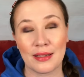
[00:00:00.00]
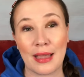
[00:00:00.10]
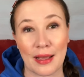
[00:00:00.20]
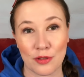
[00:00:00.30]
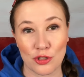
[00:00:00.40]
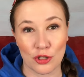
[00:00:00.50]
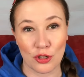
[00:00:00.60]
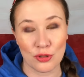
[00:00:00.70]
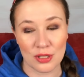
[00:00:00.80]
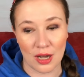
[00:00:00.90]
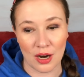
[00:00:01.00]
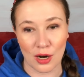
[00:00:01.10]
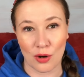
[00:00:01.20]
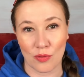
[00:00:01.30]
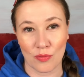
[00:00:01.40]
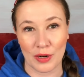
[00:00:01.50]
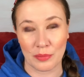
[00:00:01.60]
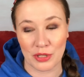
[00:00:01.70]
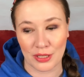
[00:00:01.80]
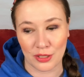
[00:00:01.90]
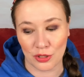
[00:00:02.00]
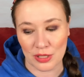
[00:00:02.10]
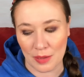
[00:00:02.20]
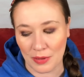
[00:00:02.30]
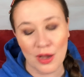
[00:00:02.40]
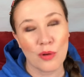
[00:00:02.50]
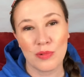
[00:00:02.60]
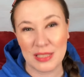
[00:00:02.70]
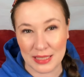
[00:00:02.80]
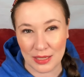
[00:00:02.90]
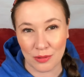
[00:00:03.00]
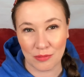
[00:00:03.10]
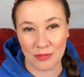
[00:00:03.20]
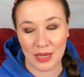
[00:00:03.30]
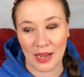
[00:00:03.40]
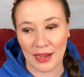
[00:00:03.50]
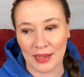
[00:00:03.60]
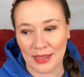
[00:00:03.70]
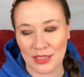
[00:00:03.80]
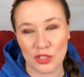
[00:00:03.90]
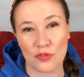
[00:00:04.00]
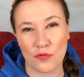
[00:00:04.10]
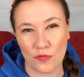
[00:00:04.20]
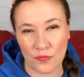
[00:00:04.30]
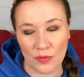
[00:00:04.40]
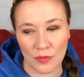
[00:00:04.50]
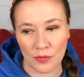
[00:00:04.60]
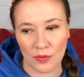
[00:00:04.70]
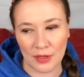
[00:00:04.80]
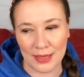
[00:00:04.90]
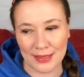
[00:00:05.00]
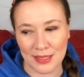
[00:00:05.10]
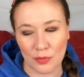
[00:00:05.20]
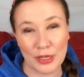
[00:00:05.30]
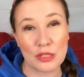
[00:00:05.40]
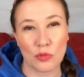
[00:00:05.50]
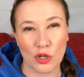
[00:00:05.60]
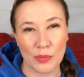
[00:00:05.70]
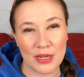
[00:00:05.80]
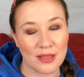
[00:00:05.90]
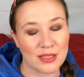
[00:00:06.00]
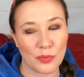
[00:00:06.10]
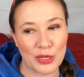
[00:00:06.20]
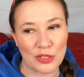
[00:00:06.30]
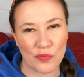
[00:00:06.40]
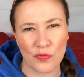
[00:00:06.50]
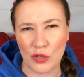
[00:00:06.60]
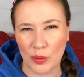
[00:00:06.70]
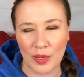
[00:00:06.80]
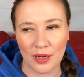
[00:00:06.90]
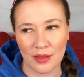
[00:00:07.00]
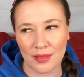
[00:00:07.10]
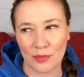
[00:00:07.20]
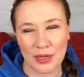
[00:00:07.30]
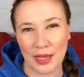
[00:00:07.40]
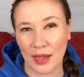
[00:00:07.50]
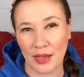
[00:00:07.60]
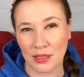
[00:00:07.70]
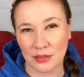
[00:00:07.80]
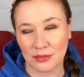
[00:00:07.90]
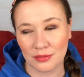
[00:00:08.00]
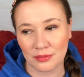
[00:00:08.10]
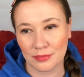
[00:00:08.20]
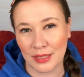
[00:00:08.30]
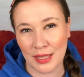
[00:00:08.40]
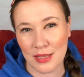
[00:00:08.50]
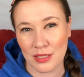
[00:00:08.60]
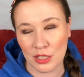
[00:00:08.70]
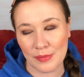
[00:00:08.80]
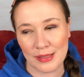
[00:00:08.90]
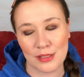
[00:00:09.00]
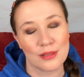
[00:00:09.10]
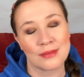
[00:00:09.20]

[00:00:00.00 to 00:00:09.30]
yeah, so those are what I'm trying to use up. We'll see. I It's in some ways more, but in some ways fewer than what I had my last six months.